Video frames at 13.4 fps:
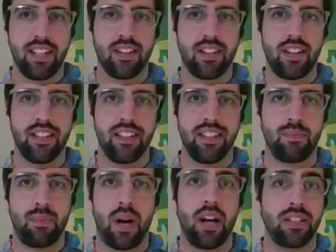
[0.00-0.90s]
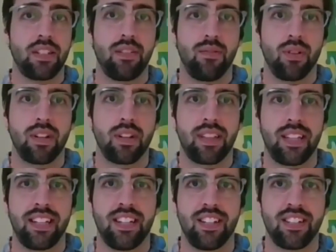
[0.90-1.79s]
to hear all the positive work
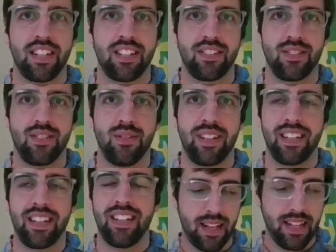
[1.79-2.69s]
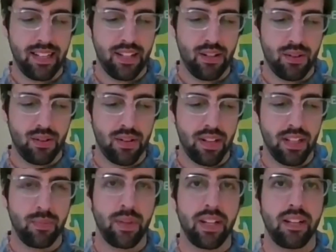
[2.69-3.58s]
that Terracycle is doing. I'd like to know a
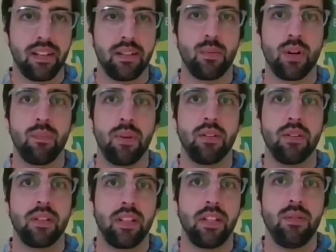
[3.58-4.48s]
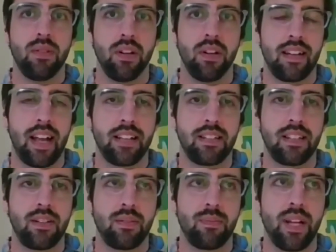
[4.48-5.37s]
little bit more about you, though. Has
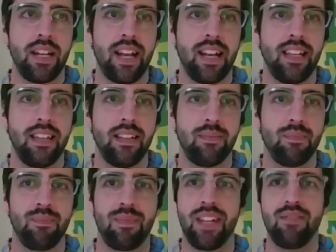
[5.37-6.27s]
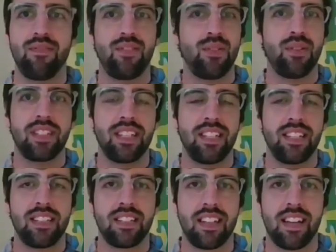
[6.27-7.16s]
there been any
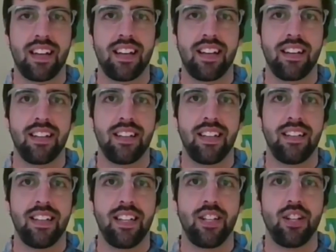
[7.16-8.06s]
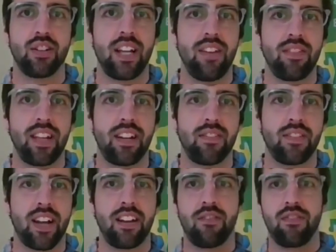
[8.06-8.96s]
influences in your life that have
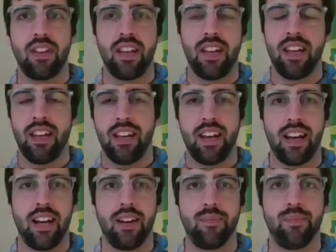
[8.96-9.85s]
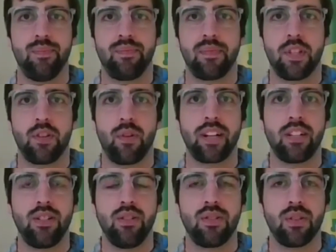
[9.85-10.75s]
kind of
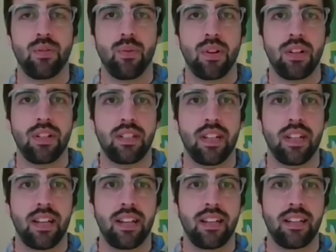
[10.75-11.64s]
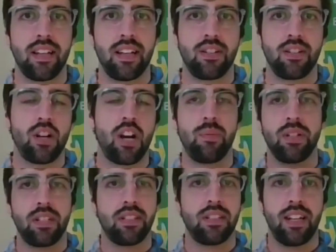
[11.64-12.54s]
directed you towards a job in
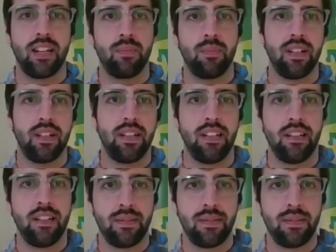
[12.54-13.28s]
sustainability?